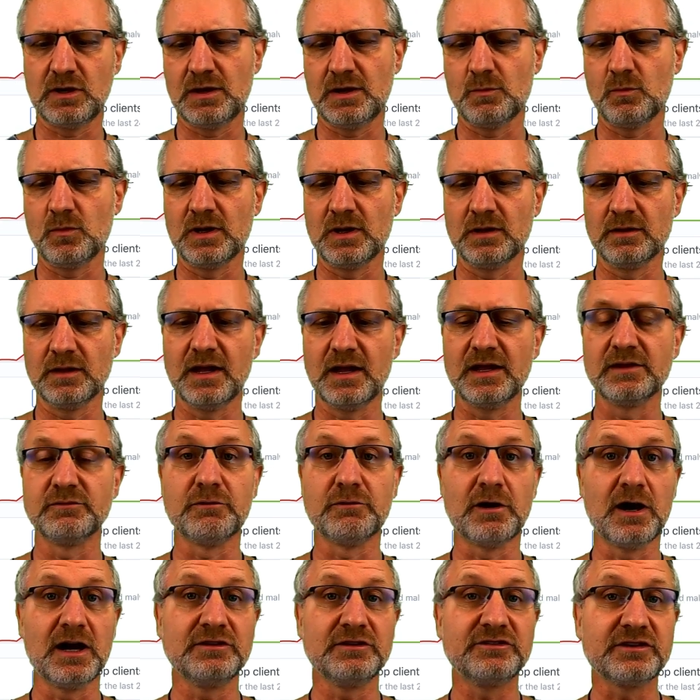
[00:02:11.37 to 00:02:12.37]
well,
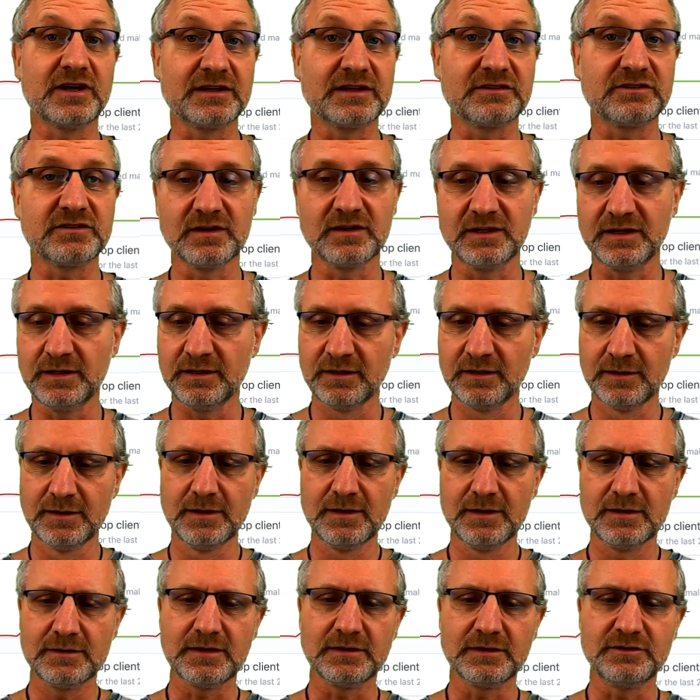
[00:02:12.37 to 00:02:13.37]
advise actually,
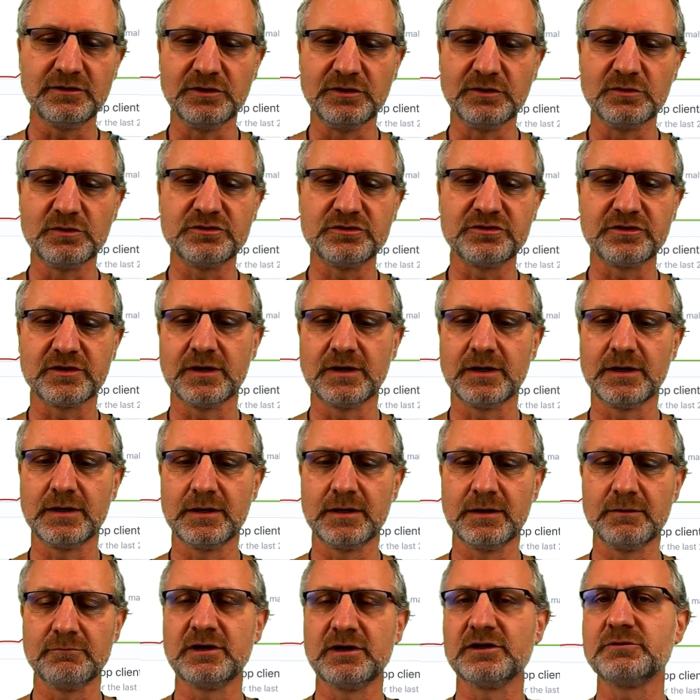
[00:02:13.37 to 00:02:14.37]
that you use
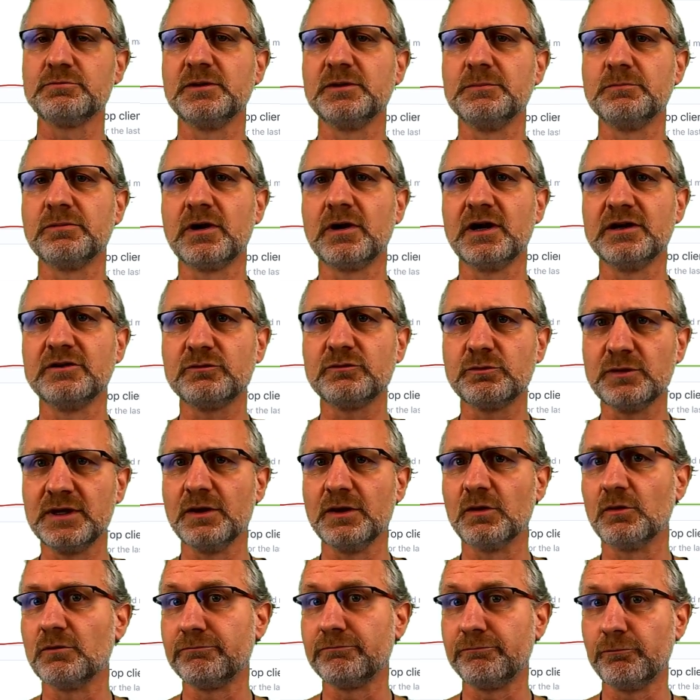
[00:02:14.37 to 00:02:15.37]
a Raspberry Pi 3
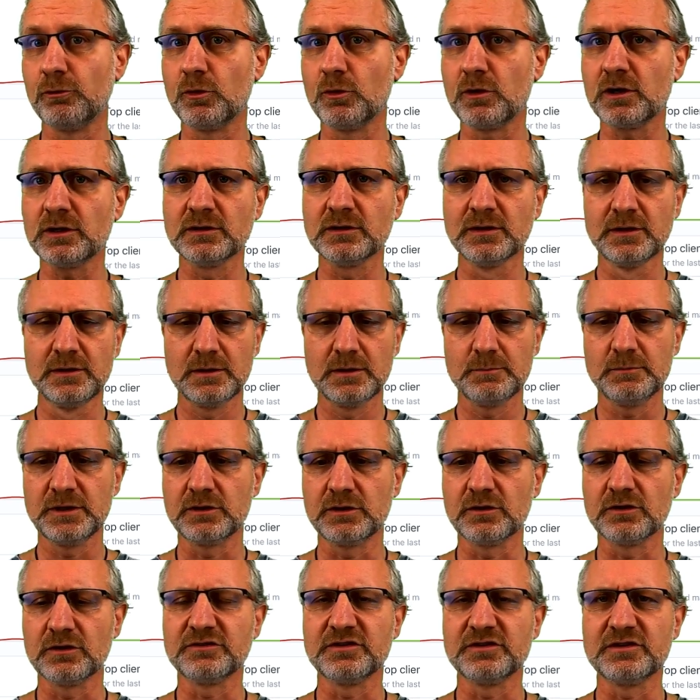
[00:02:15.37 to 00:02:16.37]
or 4
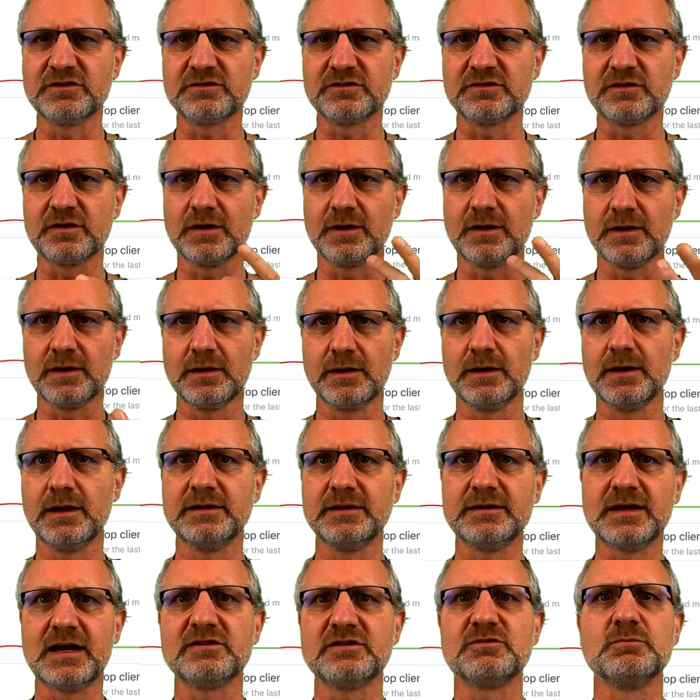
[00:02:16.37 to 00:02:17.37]
because it
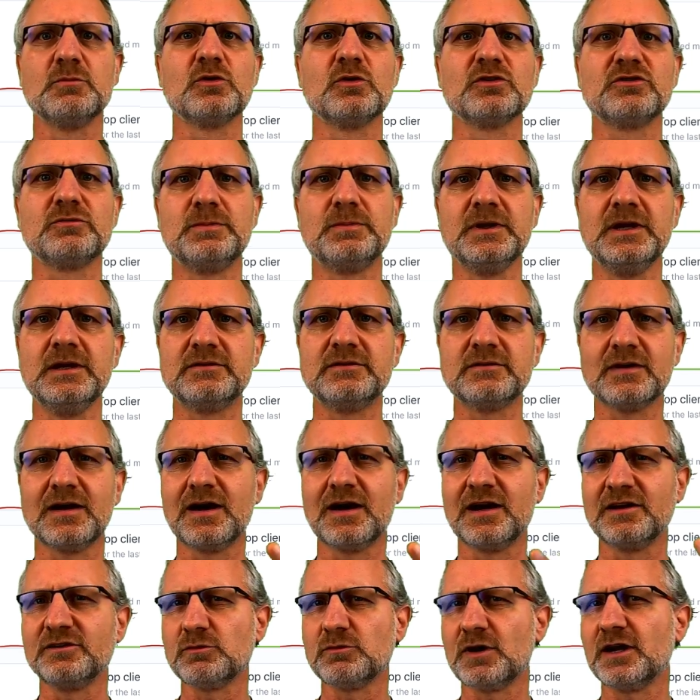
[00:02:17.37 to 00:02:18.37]
has more speed.
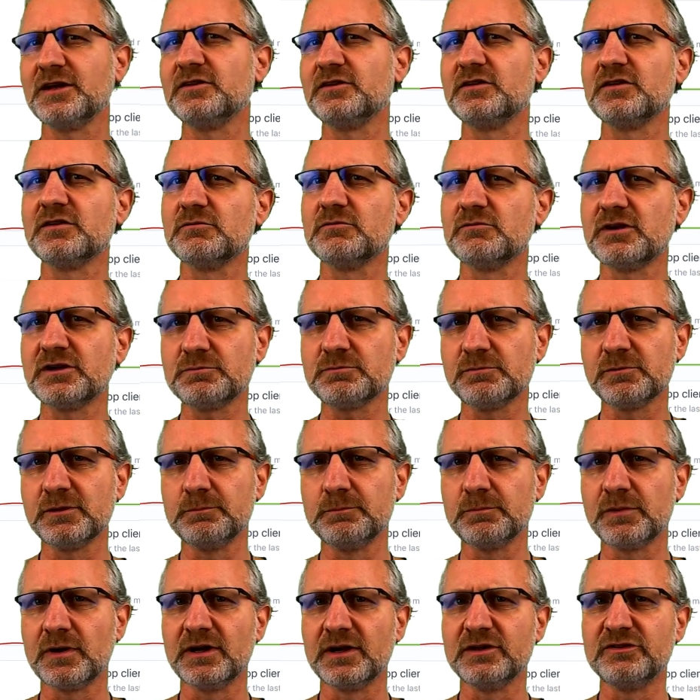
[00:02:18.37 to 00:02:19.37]
I tried it on a Raspberry
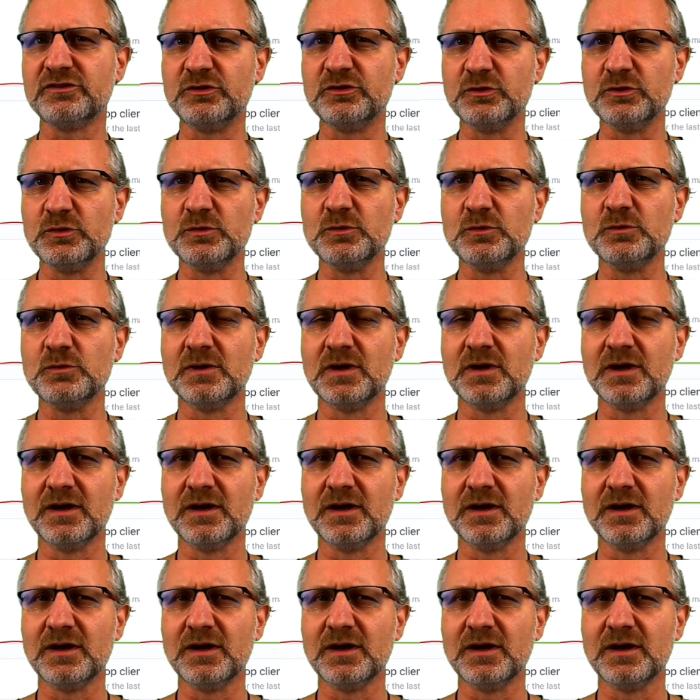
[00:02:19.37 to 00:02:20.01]
Pi 2